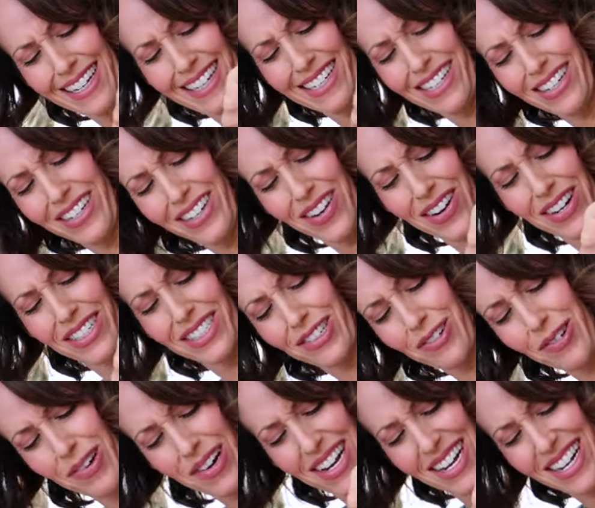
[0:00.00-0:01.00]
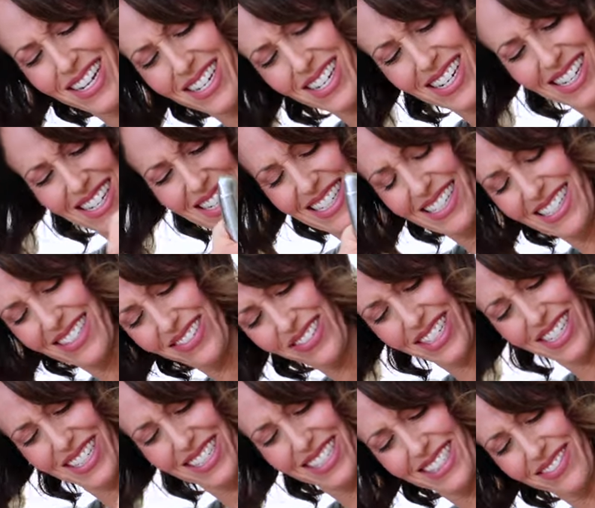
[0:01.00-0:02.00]
into your squash,
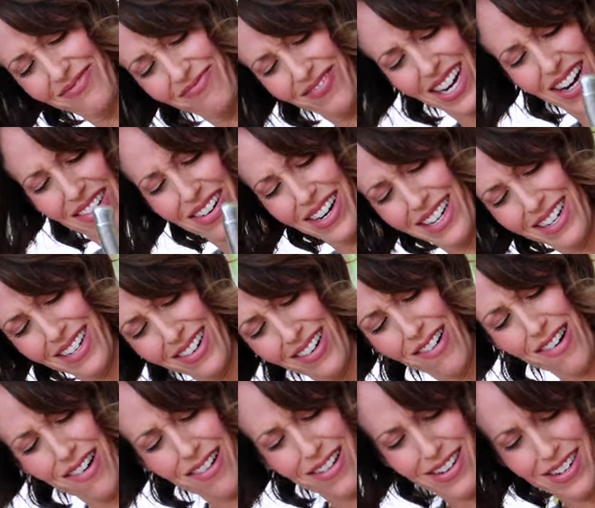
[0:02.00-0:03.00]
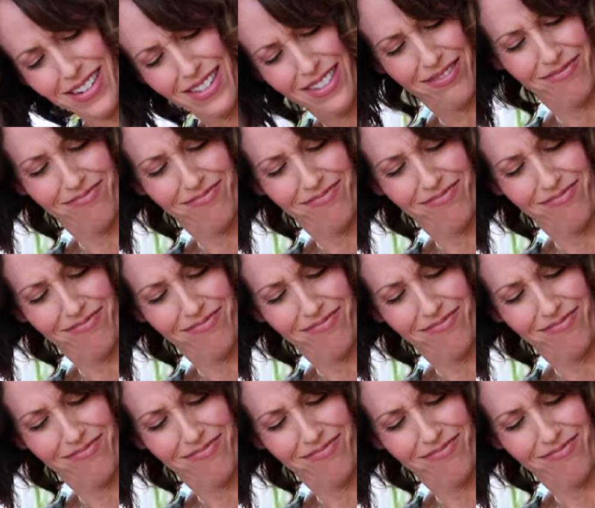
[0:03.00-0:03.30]
which is very hard.